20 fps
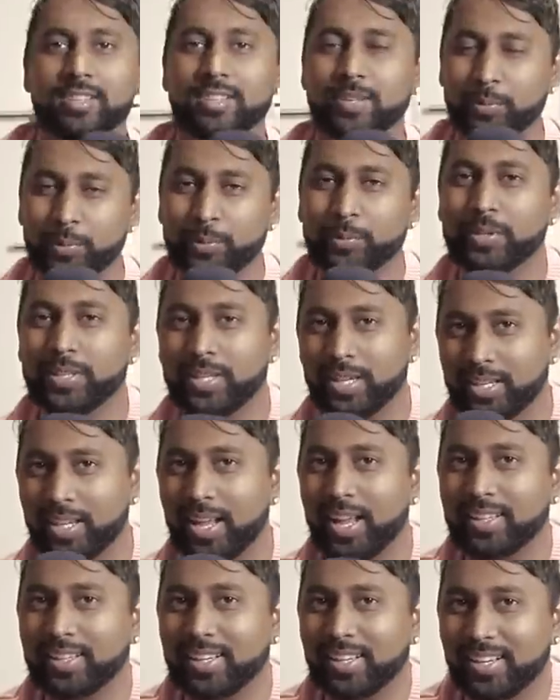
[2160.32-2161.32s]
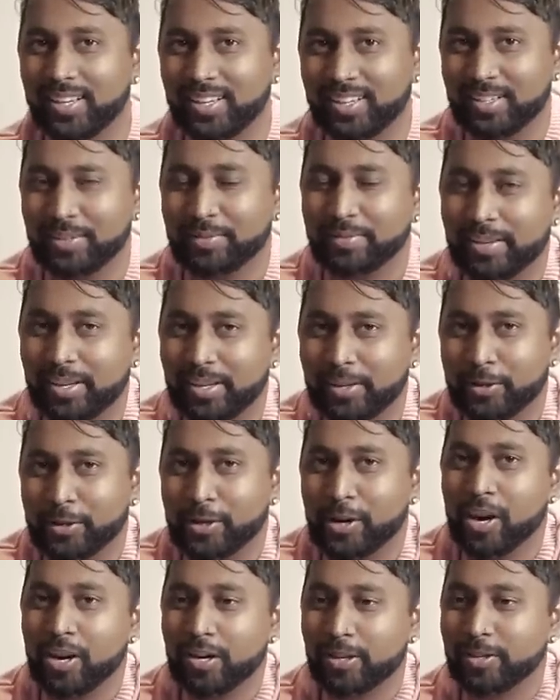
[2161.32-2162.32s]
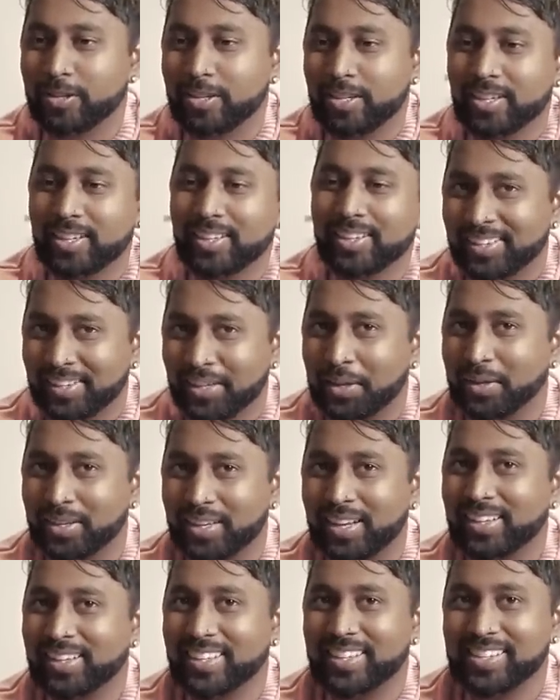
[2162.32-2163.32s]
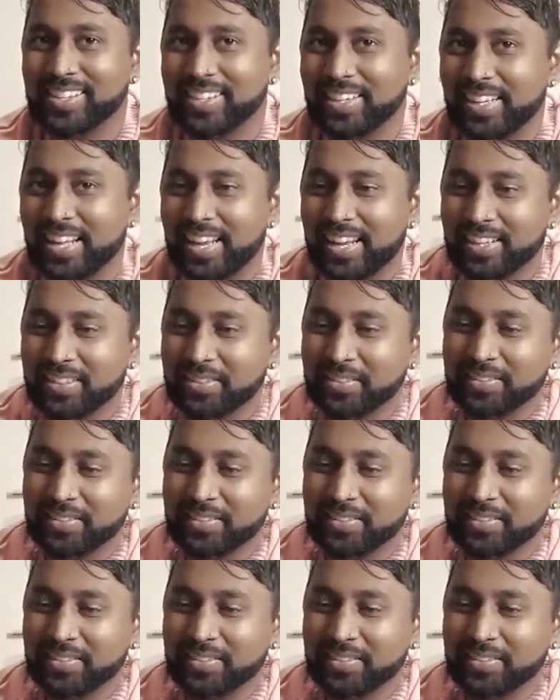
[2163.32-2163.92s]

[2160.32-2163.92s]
Someone was like that, then he'd defend her honor. I'd like to see that.